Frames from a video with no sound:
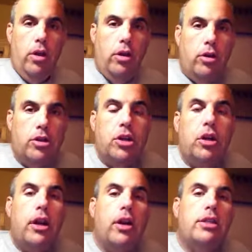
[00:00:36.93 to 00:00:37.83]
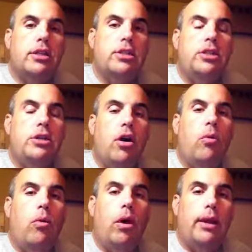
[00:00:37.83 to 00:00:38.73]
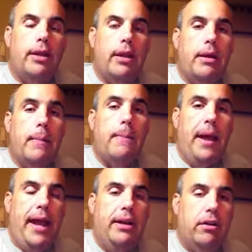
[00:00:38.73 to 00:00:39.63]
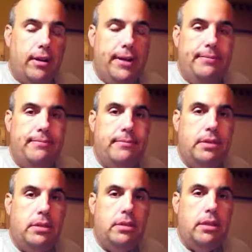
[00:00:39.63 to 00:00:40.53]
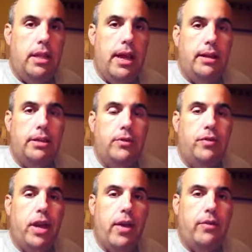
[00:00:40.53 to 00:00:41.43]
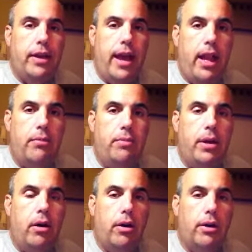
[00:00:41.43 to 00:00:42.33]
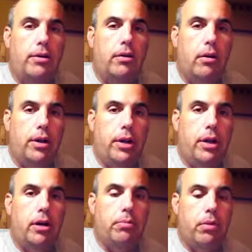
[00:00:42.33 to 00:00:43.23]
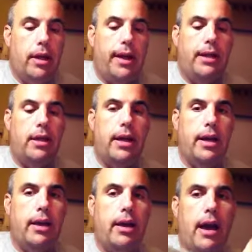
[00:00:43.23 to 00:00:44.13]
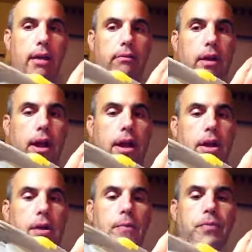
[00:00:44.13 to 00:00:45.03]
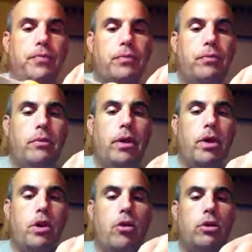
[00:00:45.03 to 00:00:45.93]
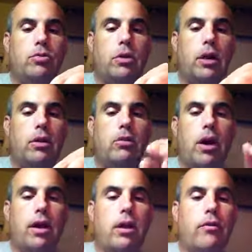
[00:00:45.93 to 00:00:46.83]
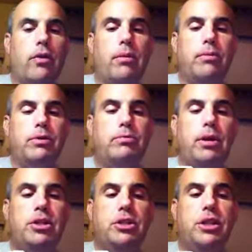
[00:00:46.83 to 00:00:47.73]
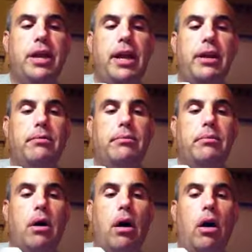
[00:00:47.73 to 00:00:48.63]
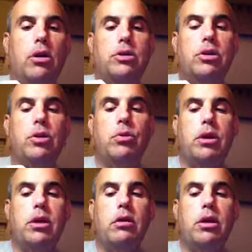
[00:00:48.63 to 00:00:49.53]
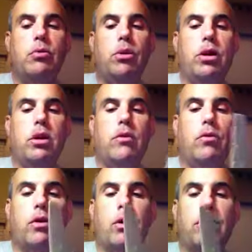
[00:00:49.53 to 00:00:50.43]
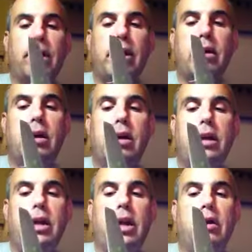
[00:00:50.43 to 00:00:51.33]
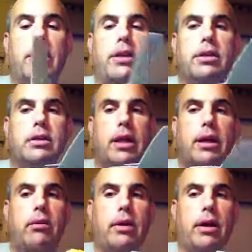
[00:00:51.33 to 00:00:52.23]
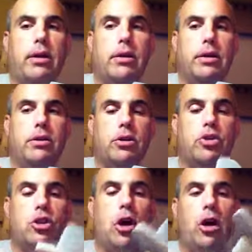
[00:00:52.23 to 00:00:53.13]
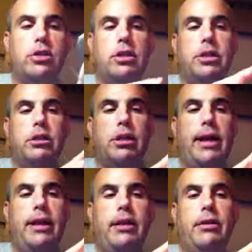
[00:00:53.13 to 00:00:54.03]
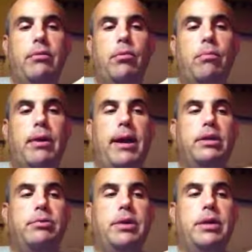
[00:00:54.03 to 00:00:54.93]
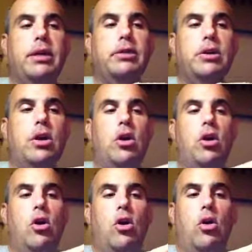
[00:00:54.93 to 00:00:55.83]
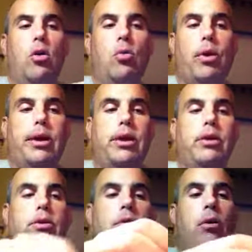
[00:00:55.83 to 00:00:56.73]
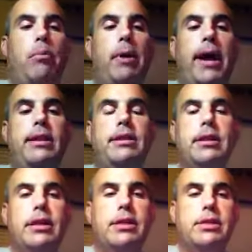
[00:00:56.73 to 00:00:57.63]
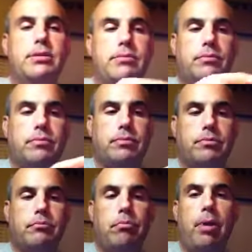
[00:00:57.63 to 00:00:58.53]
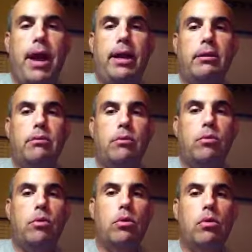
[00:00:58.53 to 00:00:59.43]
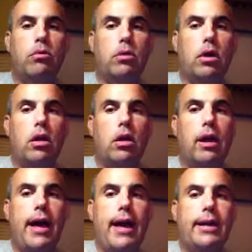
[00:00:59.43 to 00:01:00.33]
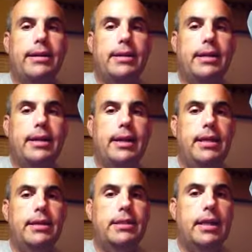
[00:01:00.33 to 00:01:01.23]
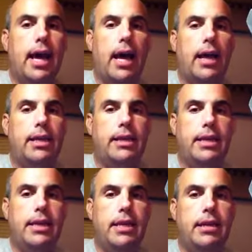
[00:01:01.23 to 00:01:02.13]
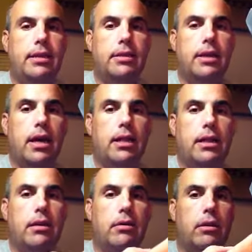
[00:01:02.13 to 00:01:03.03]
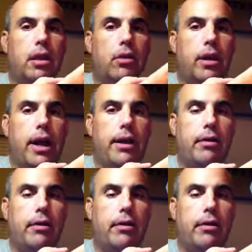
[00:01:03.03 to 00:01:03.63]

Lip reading: there are certain areas that you don't want to get paint on. That's if you have your canopy on your airplane like I have right here. You always want to try to cover it up as best you can. Also, you want to cover up like any areas like around your exhaust and your landing gear bays, because when you paint this, paint will collect inside the locator